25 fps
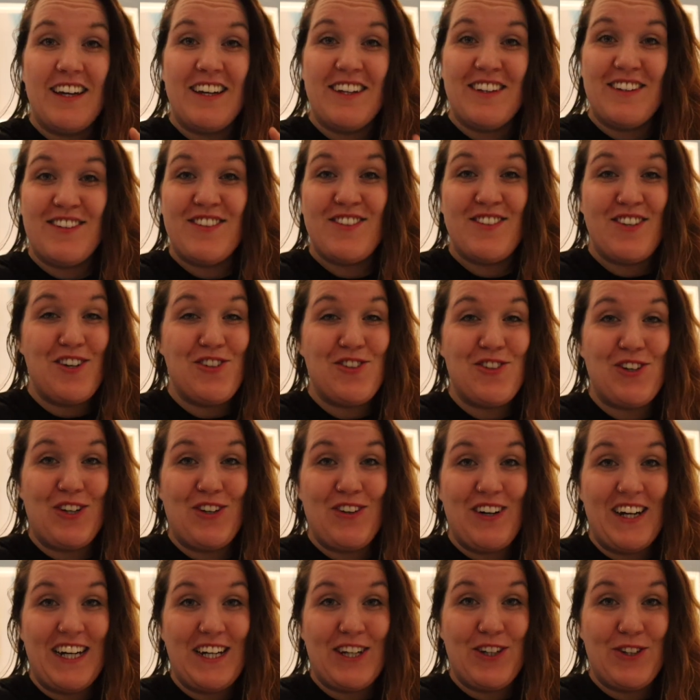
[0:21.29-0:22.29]
It's such a
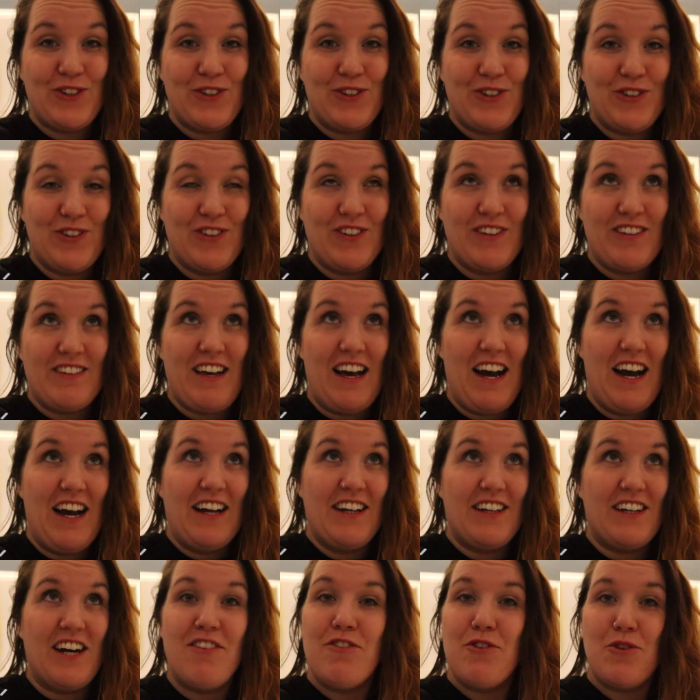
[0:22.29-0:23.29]
great cause
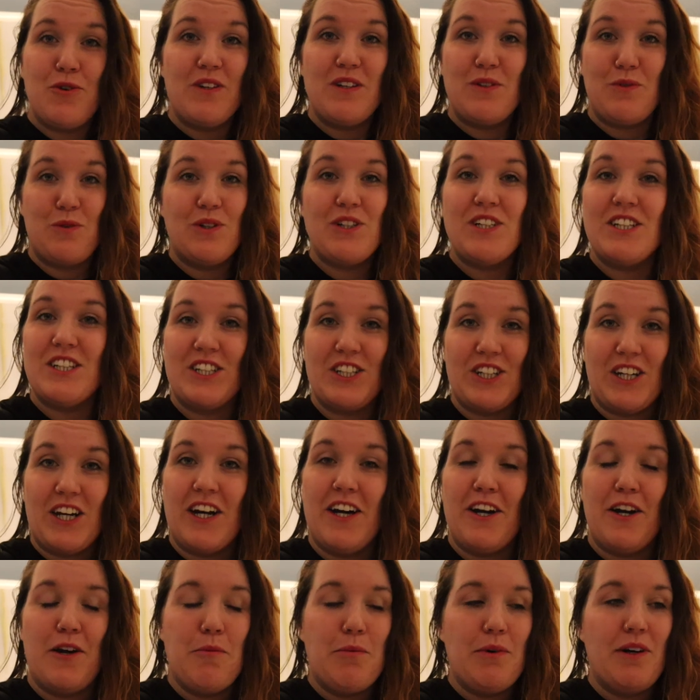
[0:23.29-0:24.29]
and I've always wanted to
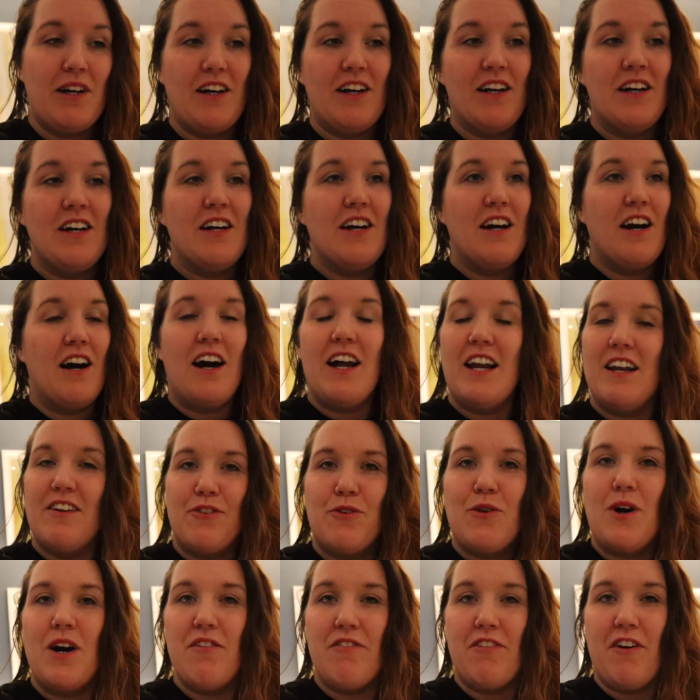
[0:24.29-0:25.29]
go but I
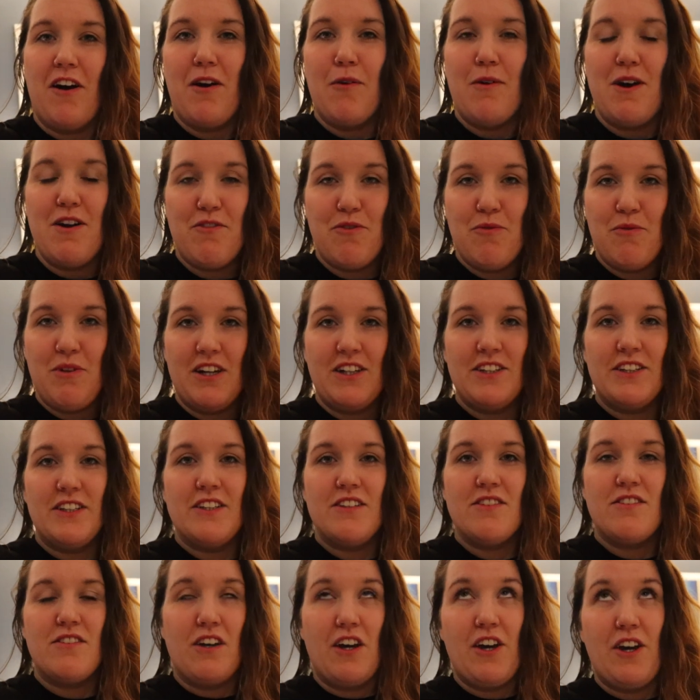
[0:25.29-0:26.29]
live quite far away from
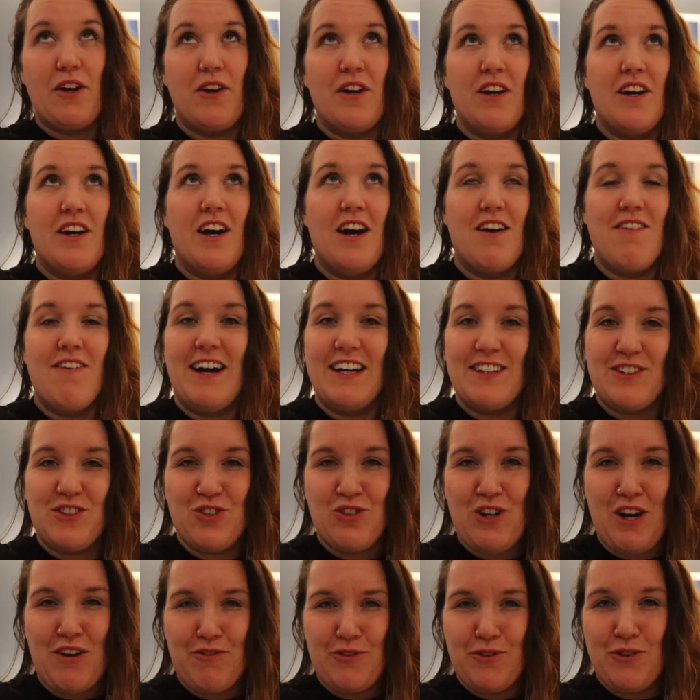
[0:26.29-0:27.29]
London so I've had to
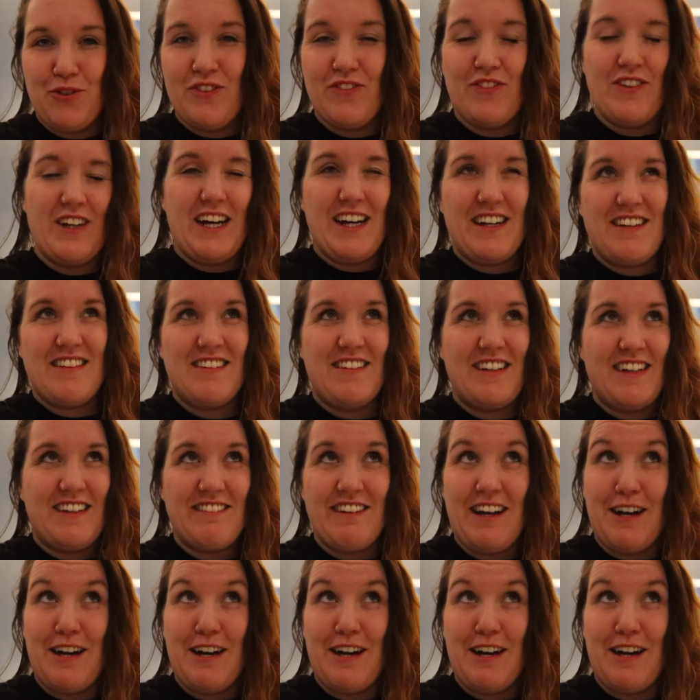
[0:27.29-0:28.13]
travel for like six